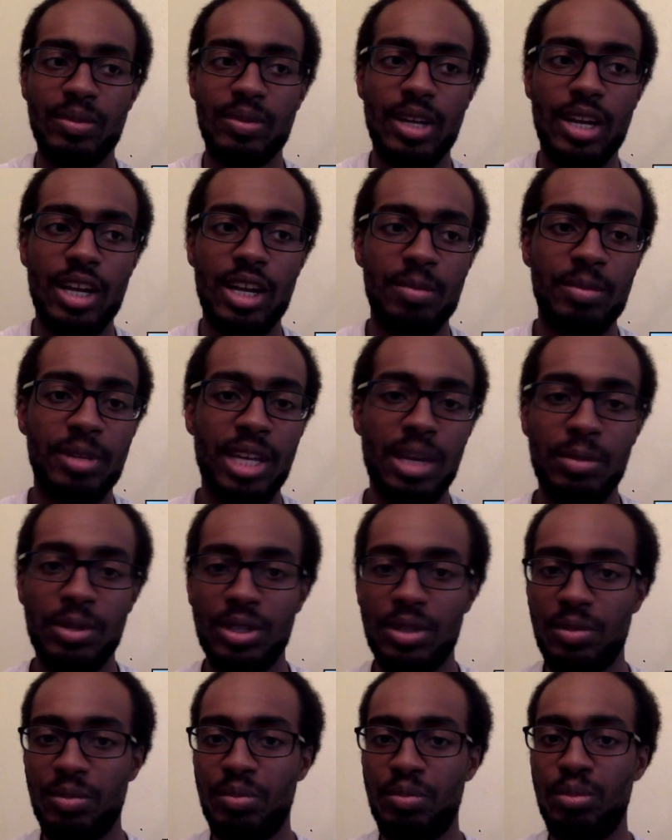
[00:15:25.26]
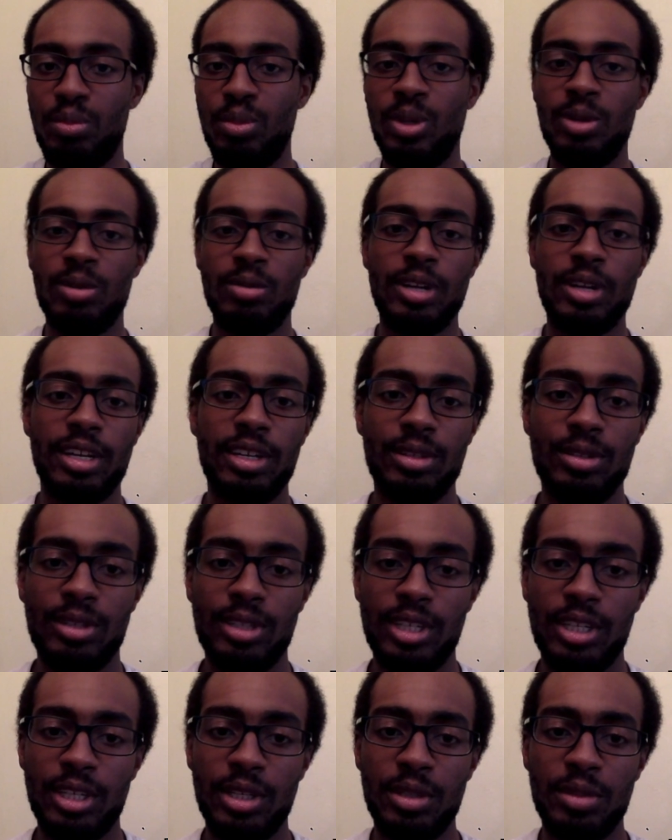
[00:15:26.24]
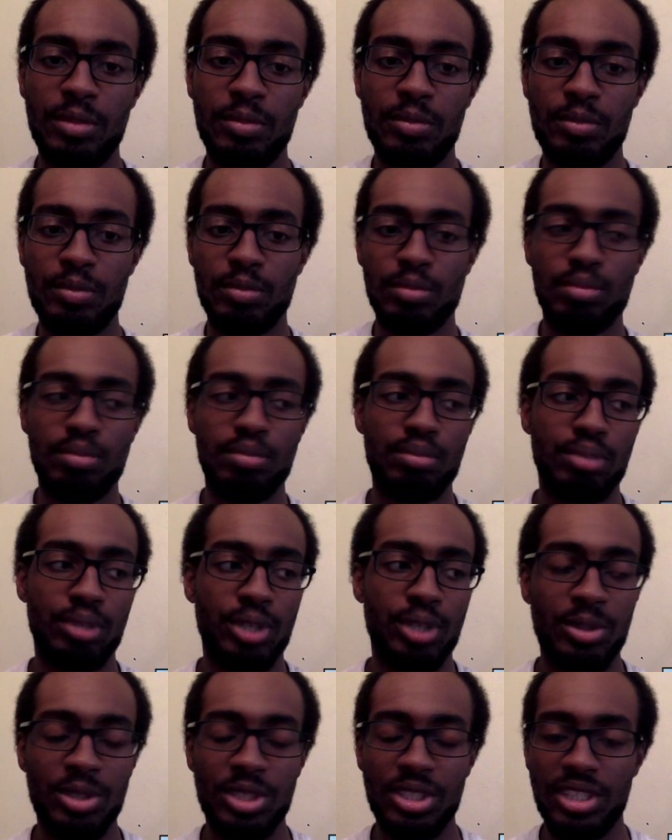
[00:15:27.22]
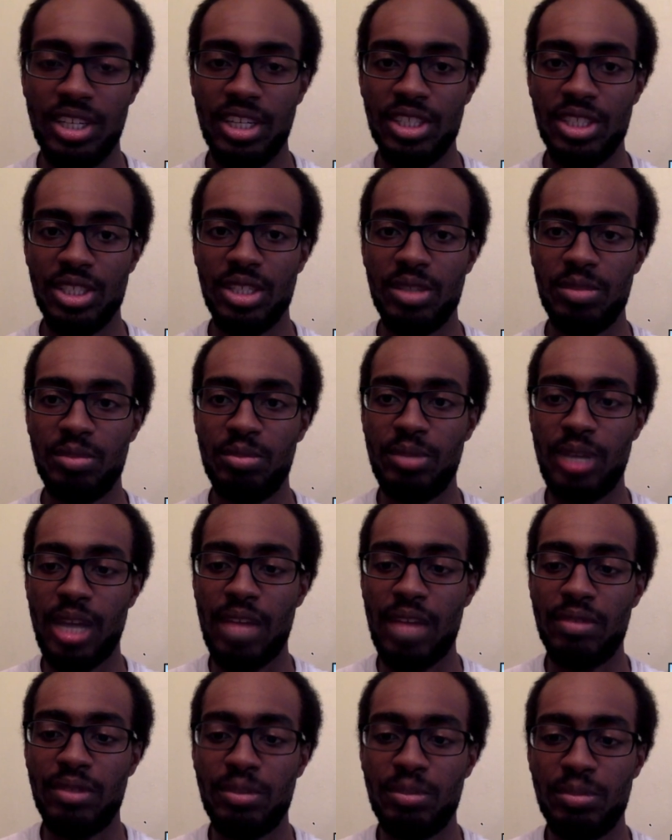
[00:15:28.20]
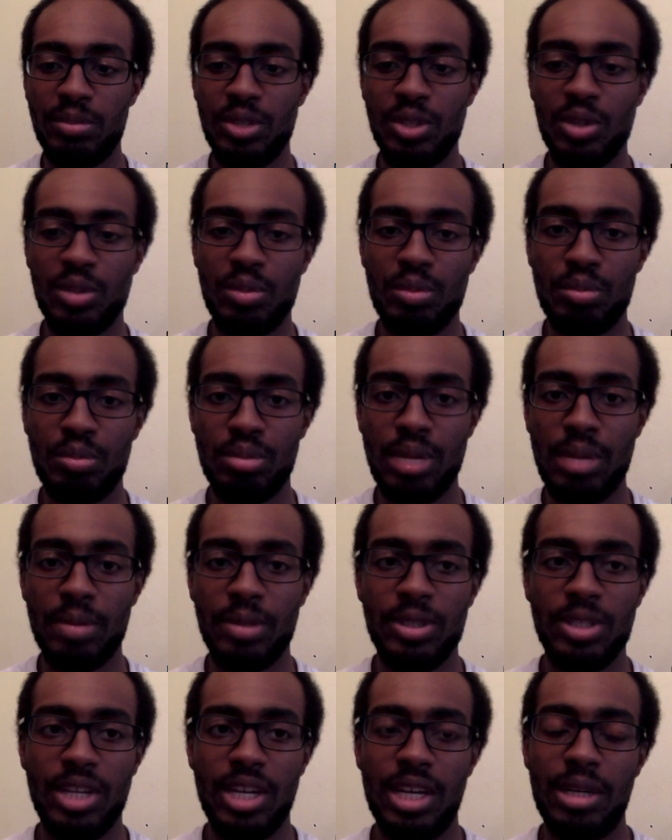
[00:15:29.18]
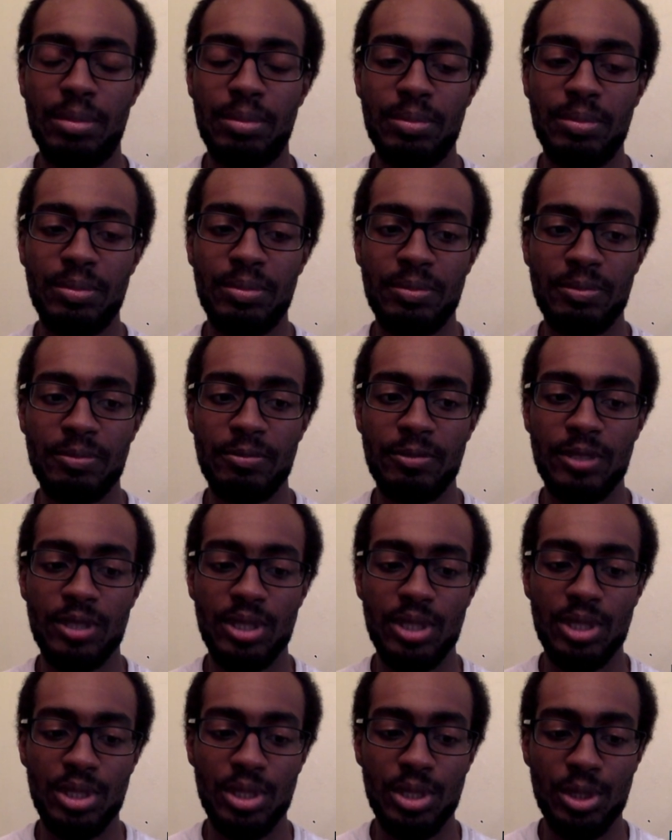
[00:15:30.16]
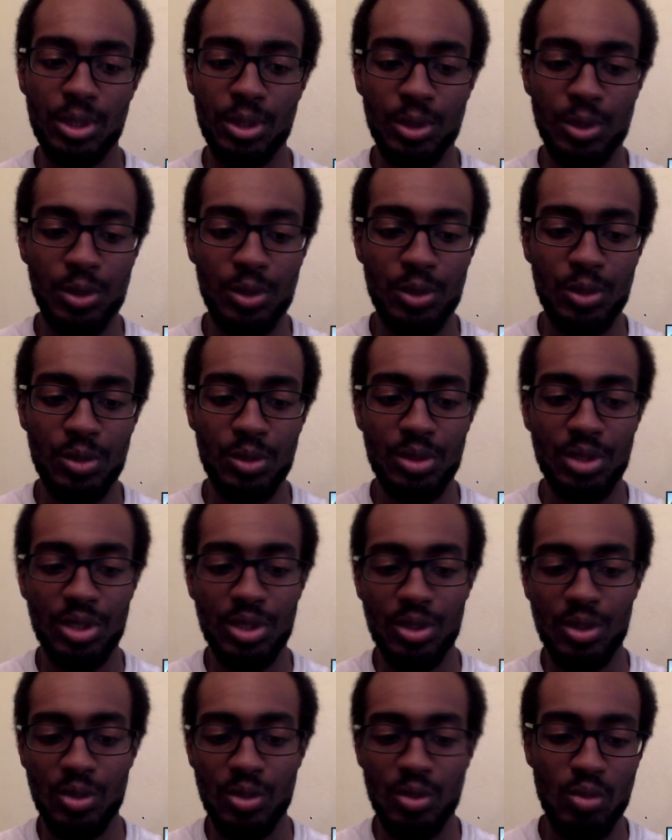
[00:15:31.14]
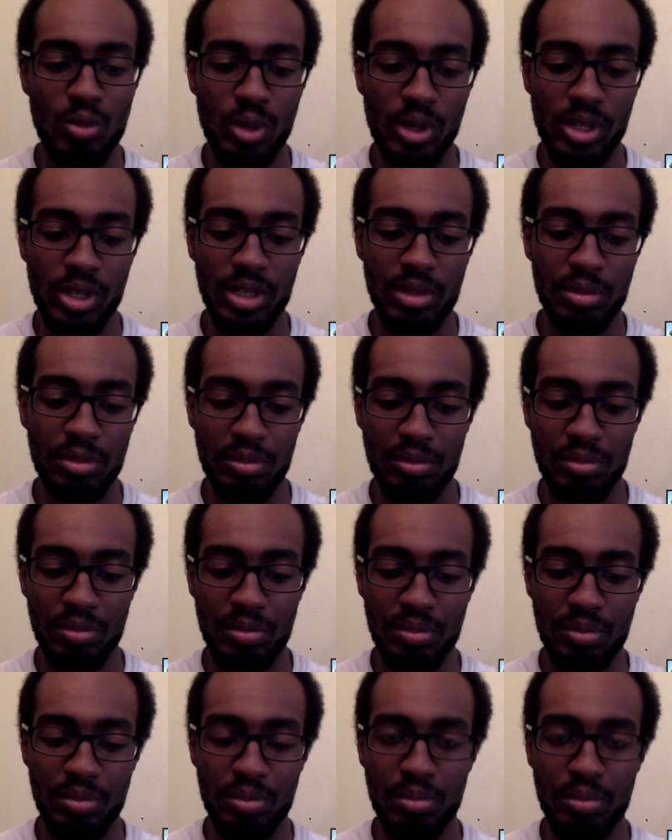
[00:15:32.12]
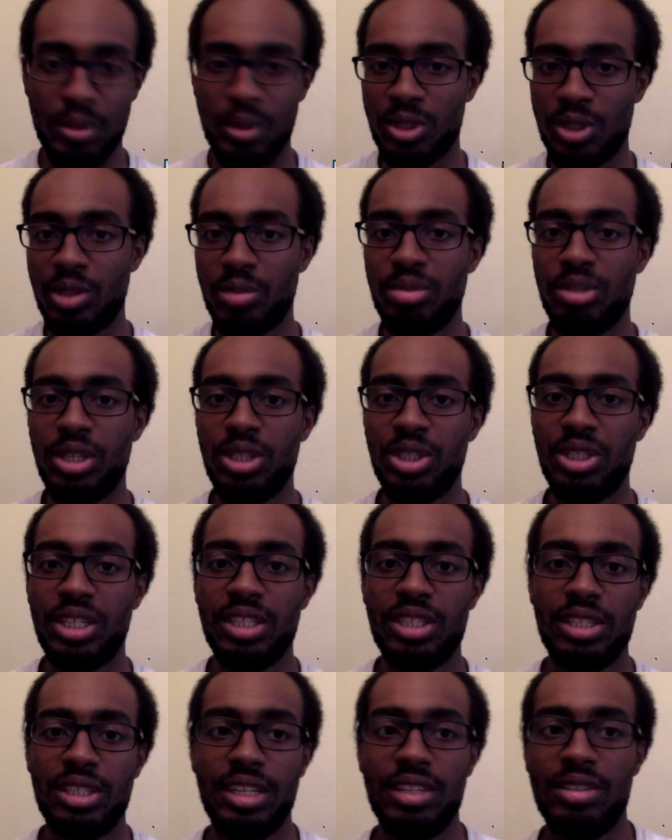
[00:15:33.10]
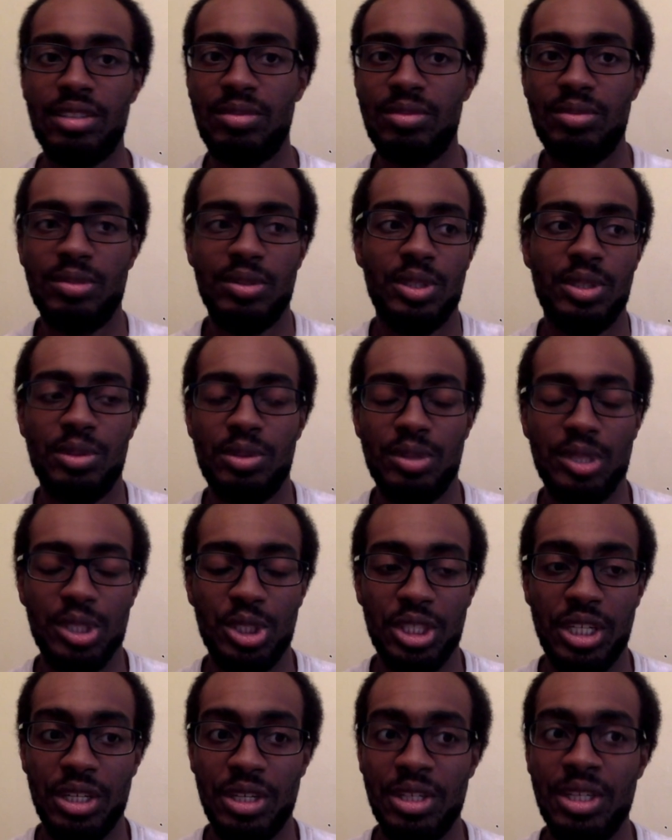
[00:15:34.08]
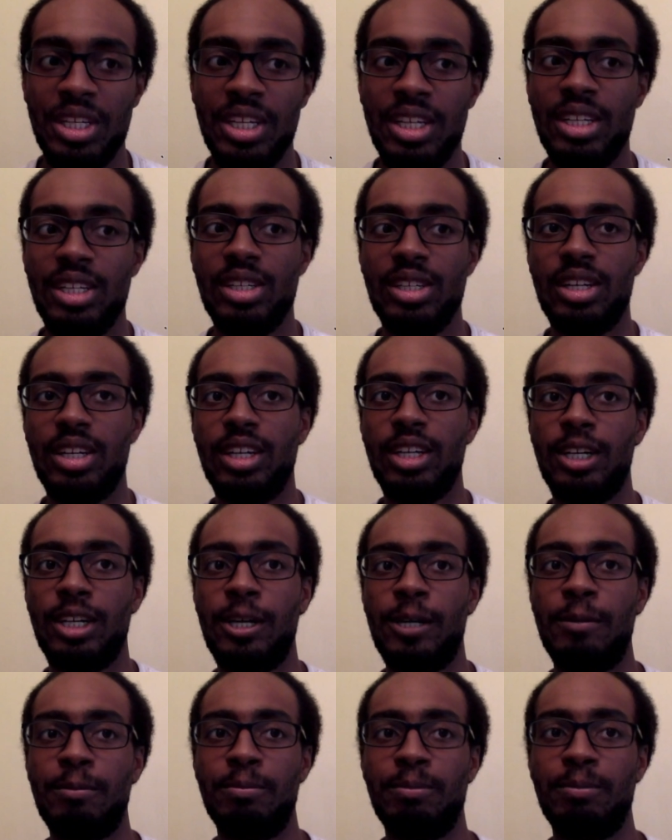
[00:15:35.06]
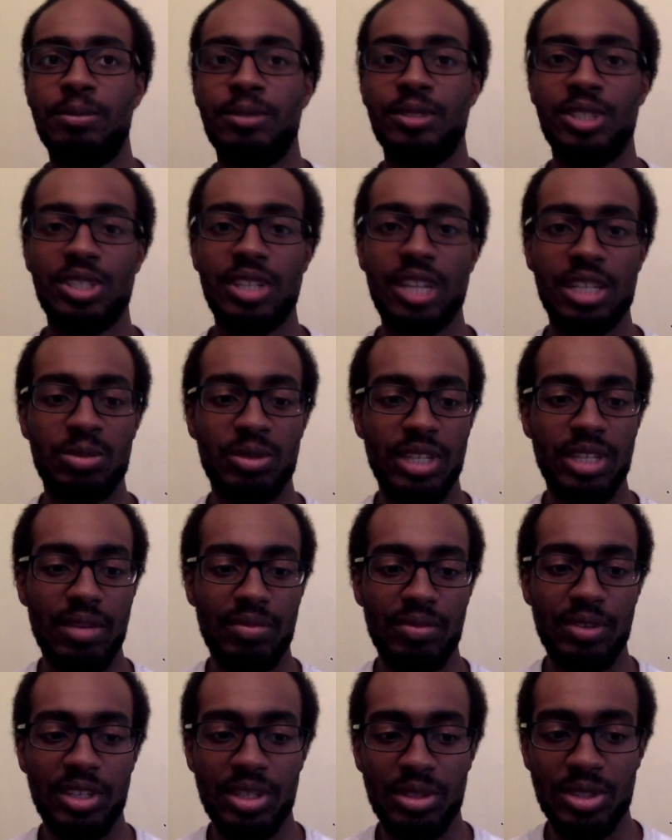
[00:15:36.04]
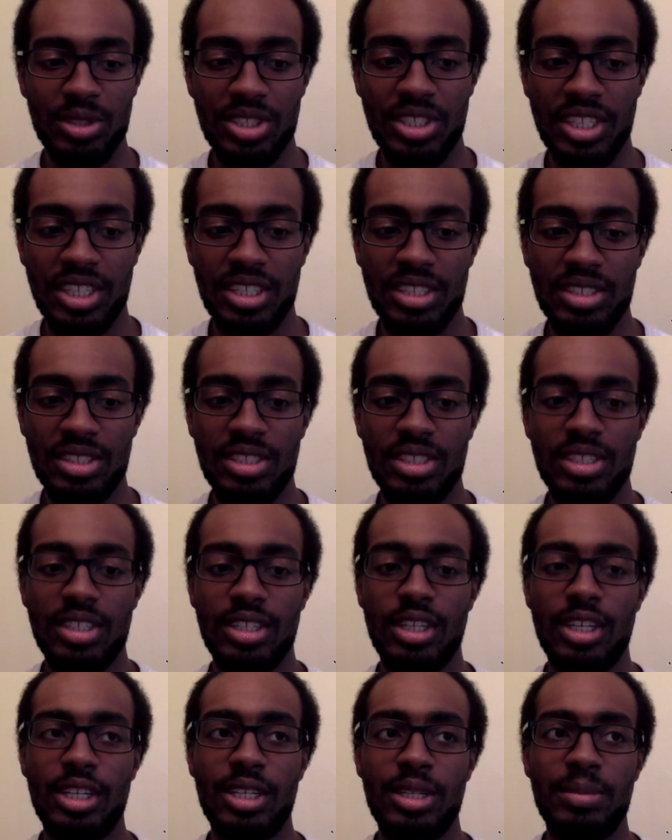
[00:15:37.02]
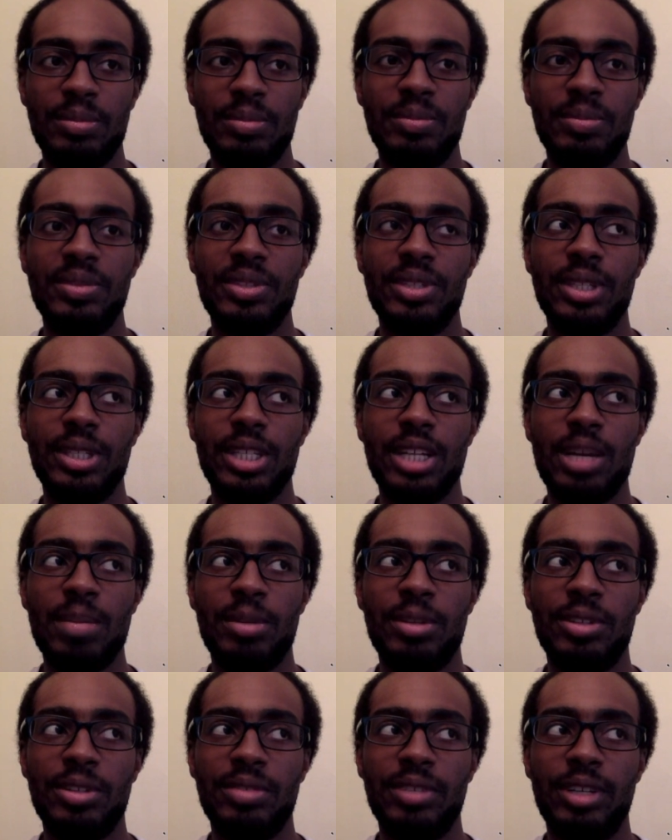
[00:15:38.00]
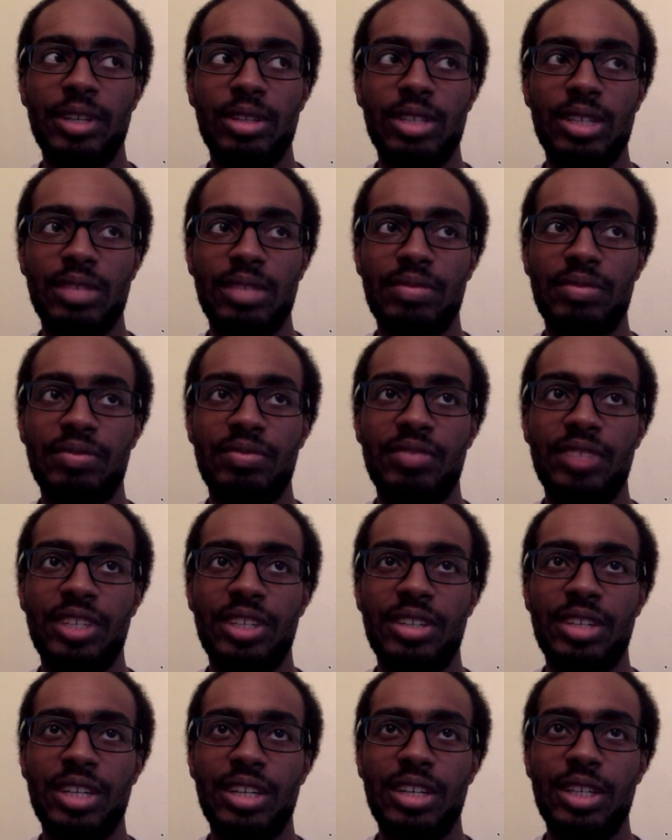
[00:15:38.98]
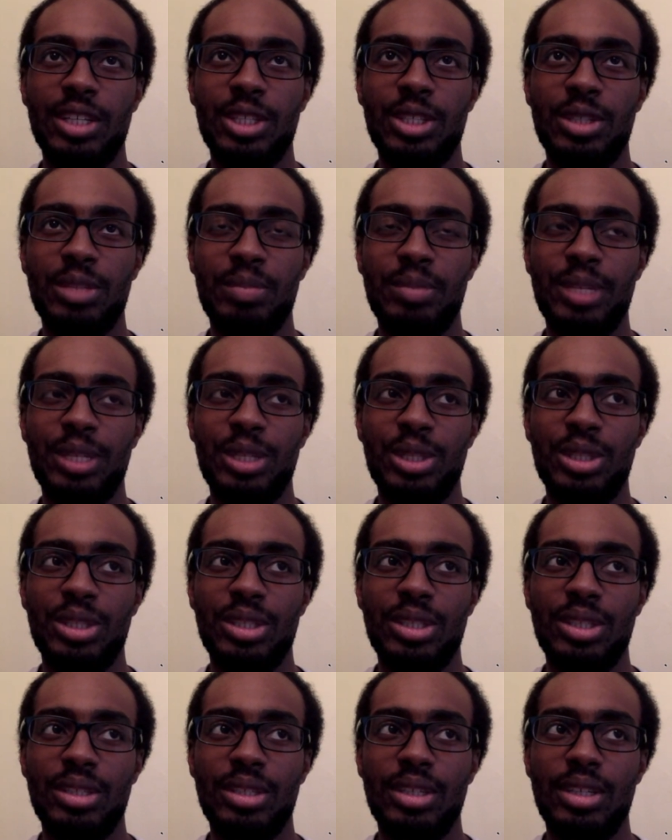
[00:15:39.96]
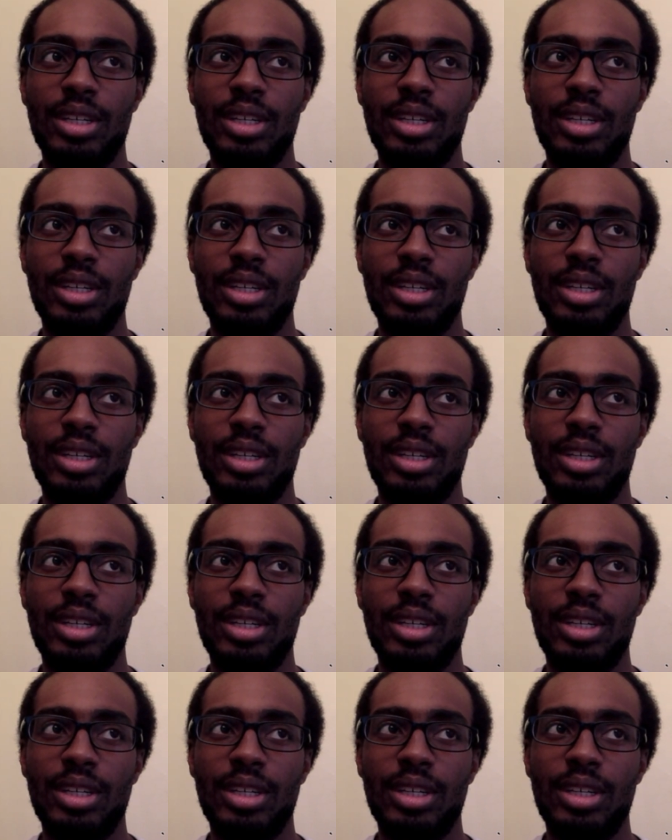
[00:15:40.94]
I'll be able to more regularly produce things and have proper time to work on personal projects like the channel. So that's where that video stands. There's a couple other videos I figure I should mention.